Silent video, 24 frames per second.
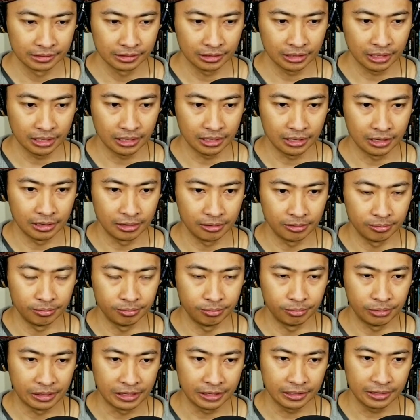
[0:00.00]
uh,
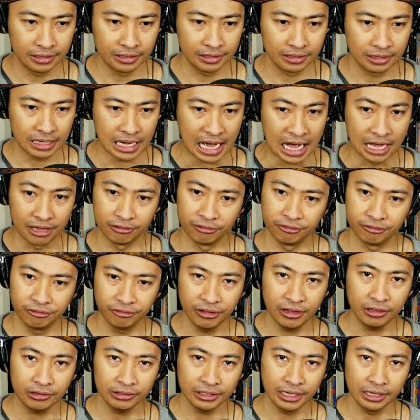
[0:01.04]
but I
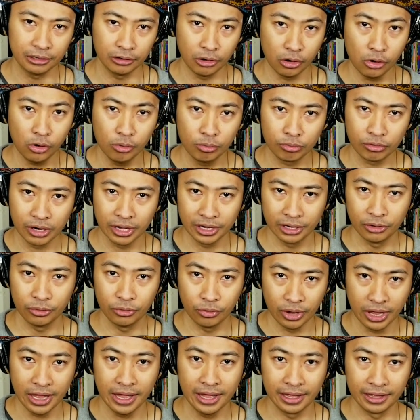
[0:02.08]
felt at home right
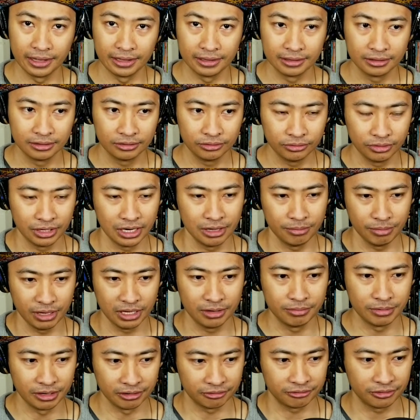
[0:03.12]
away when I made
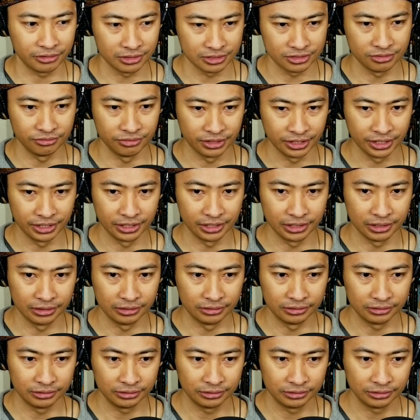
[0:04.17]
my first video
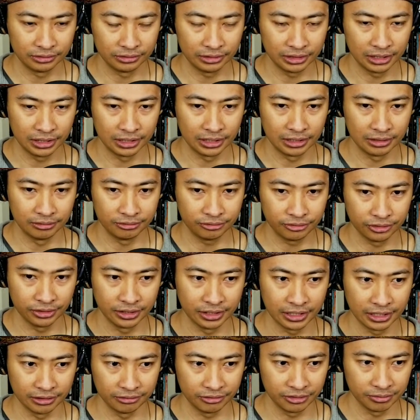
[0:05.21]
uh, for the
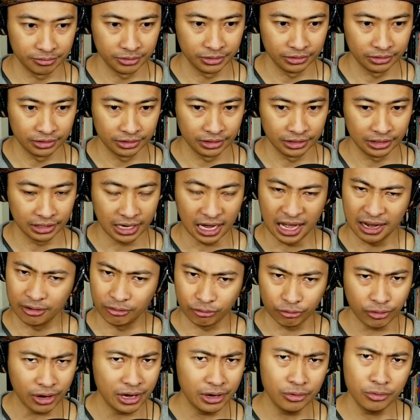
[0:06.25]
knife community.
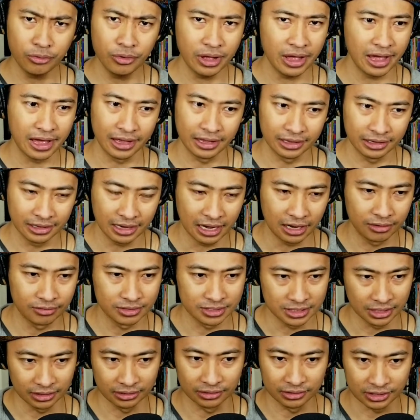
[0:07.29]
Right away, I was
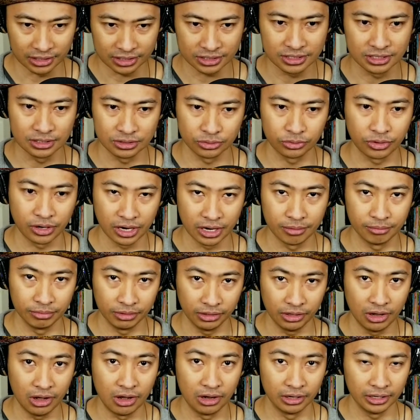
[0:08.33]
like, this is where I
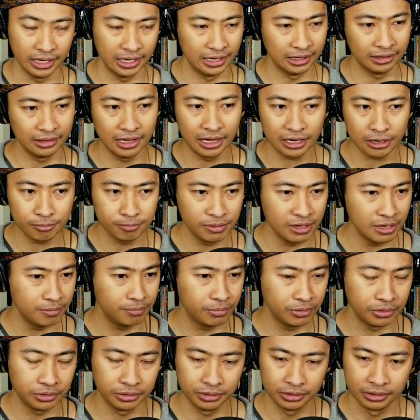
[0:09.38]
belong. And a lot of
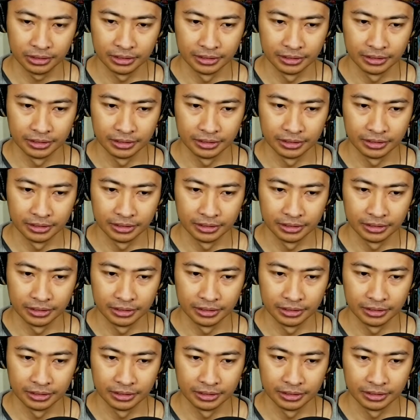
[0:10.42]
people